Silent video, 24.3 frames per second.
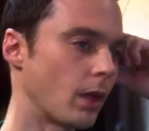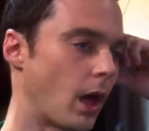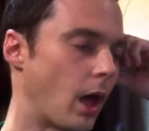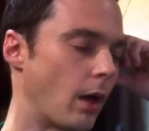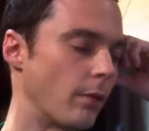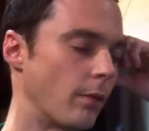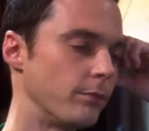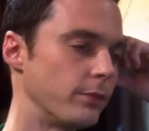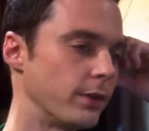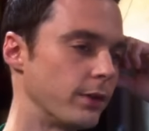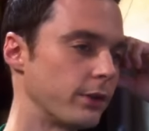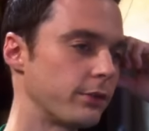
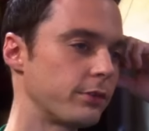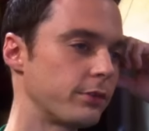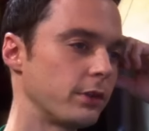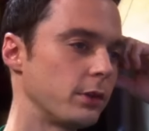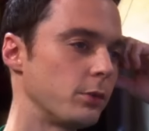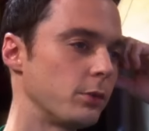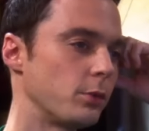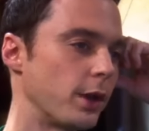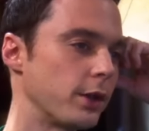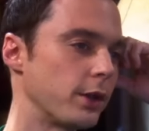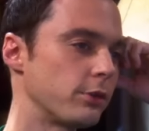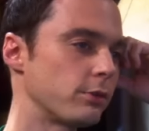Obviously,
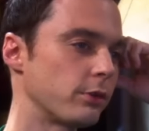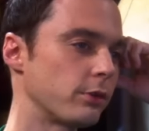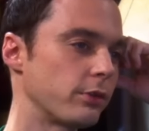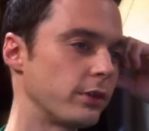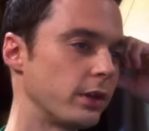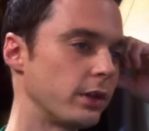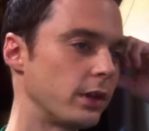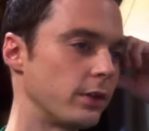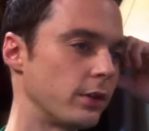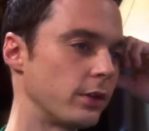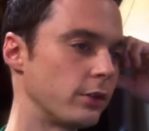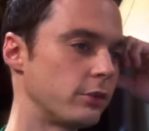
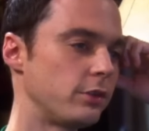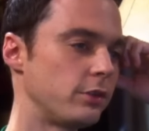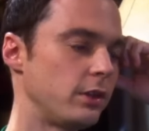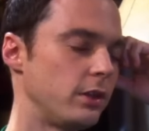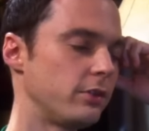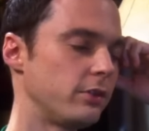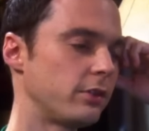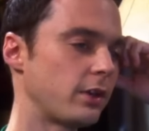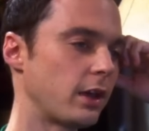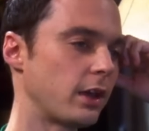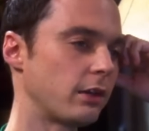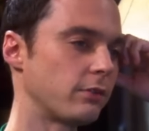waitressing at the
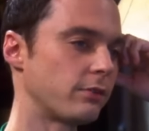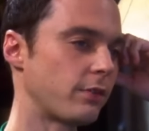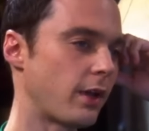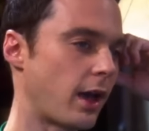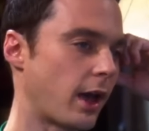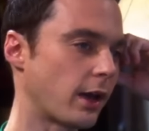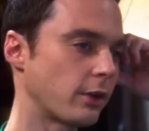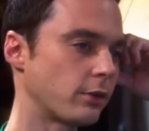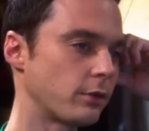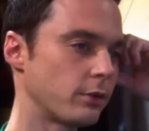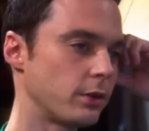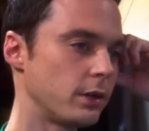Cheesecake
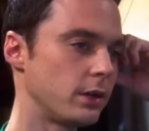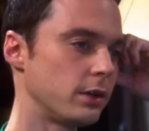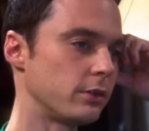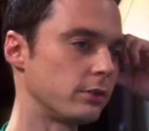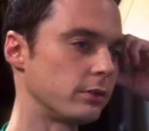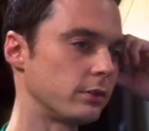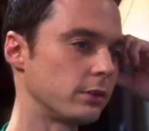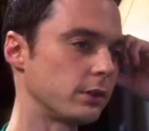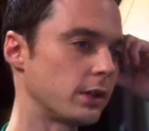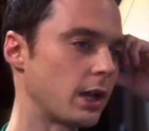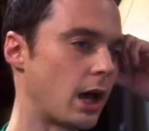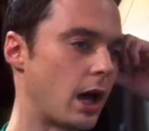Factory
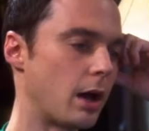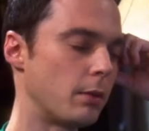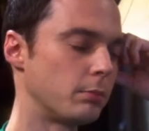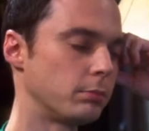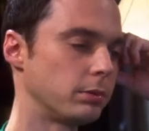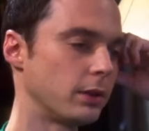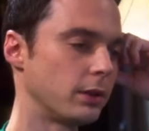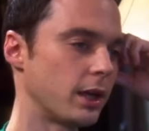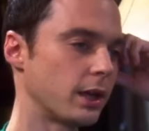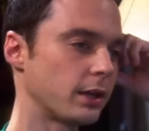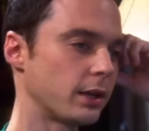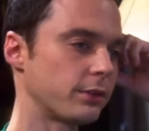is a
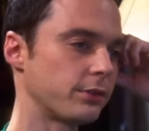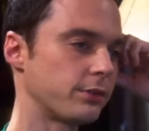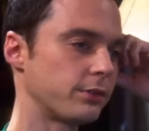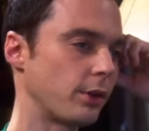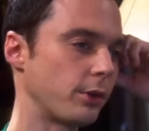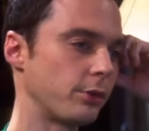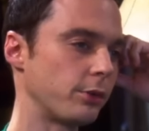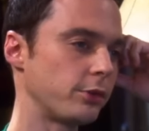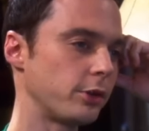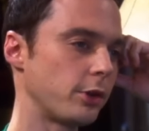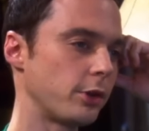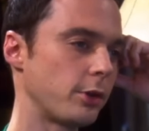complex
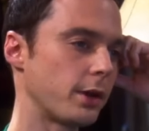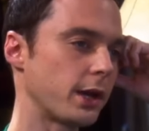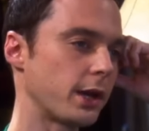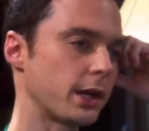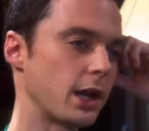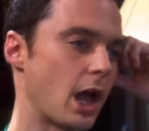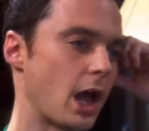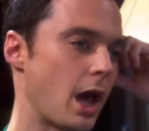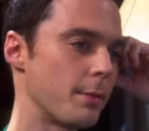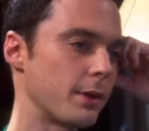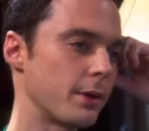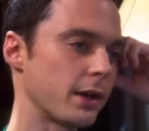
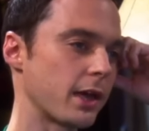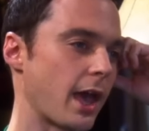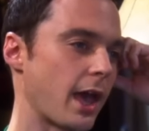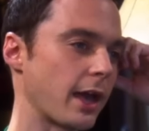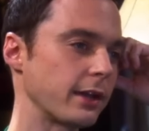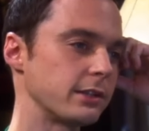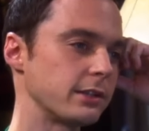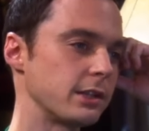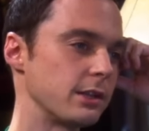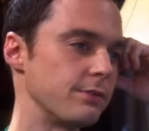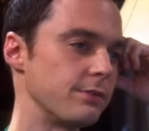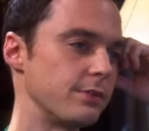socioeconomic
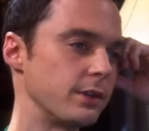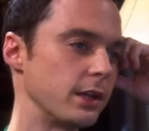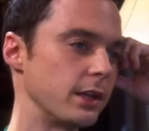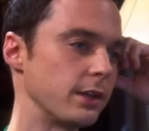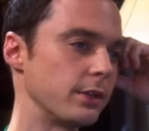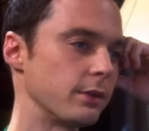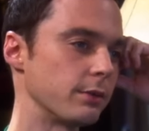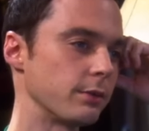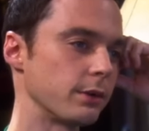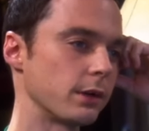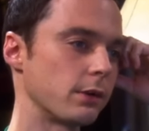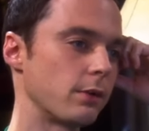activity
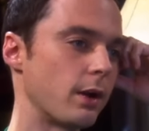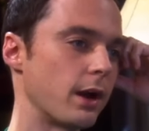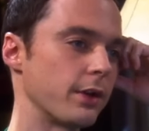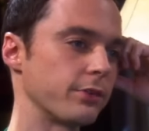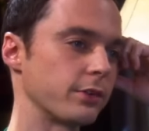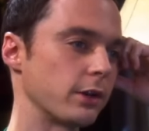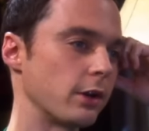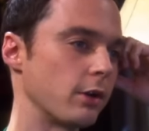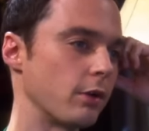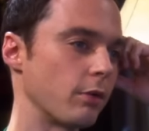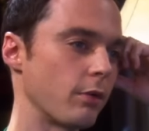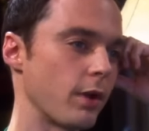that
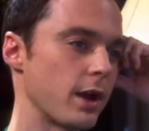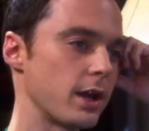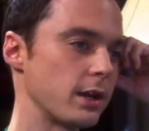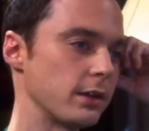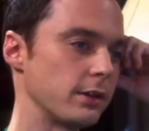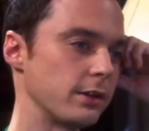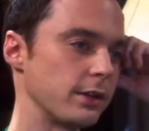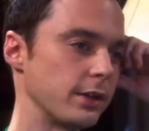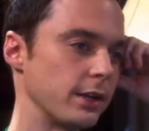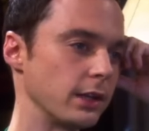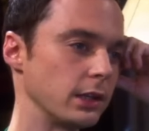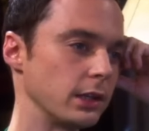requires a
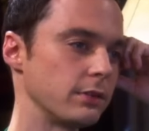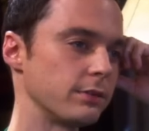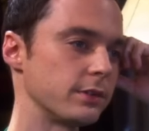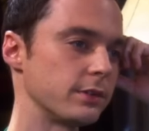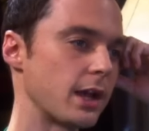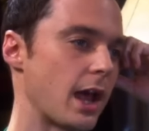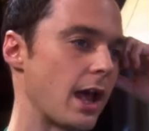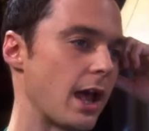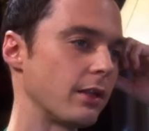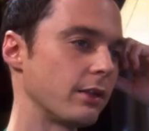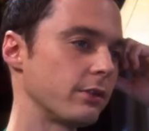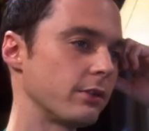great deal of
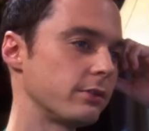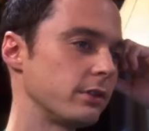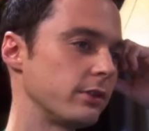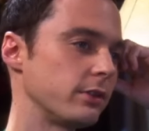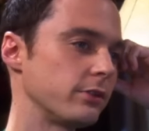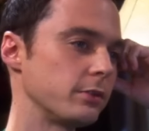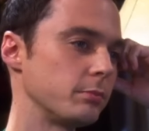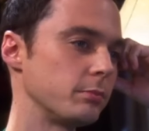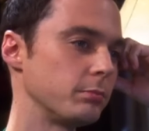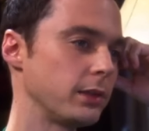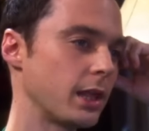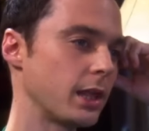
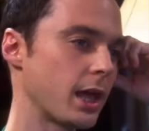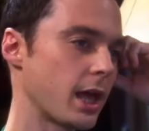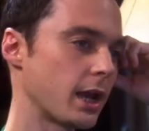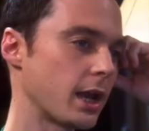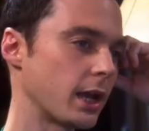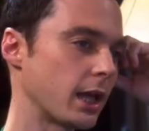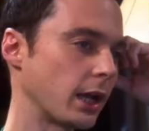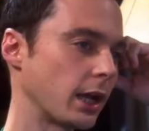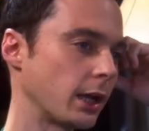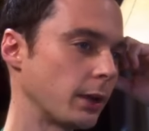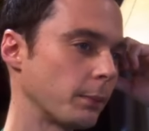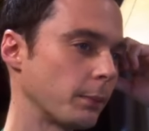analysis and
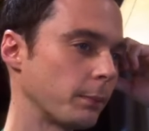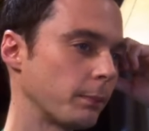planning.